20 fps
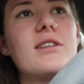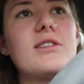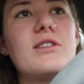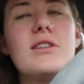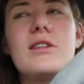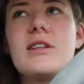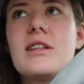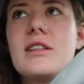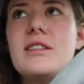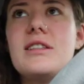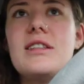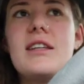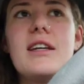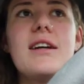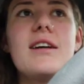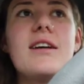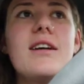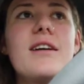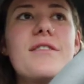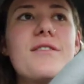so you can see
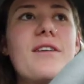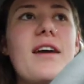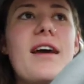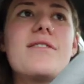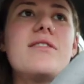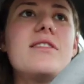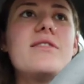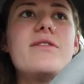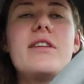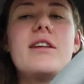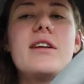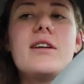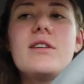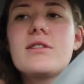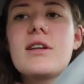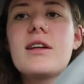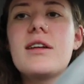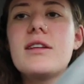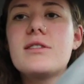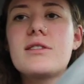it, and if I have any videos,
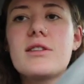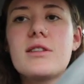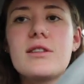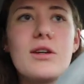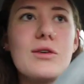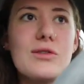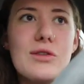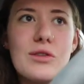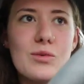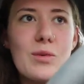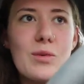I'll insert those as